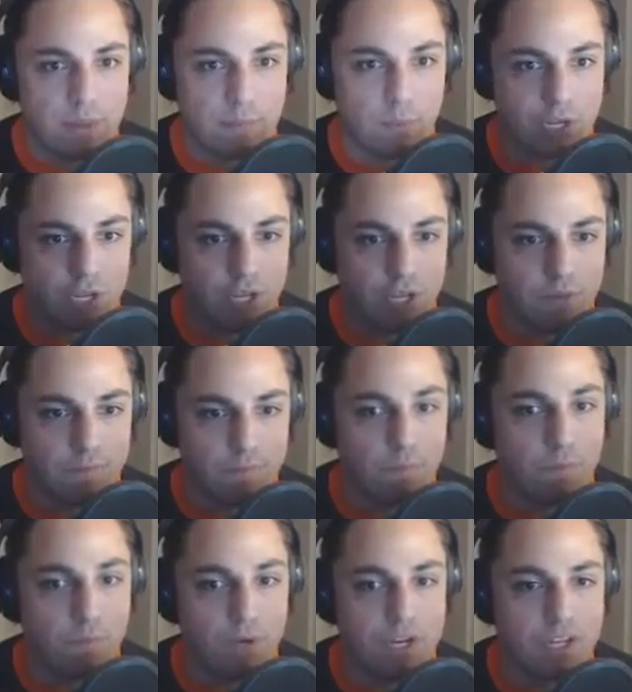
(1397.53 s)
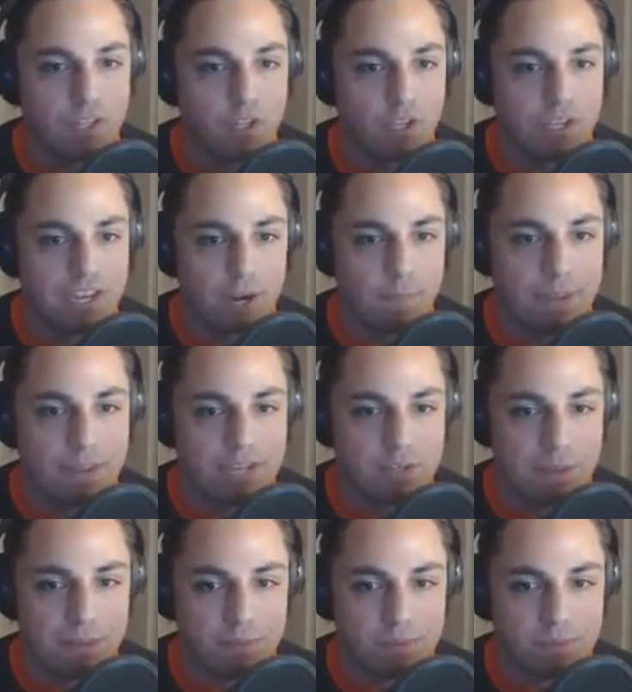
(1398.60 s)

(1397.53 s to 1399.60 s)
pretty good. Pretty good. Looking at our bench, Pablo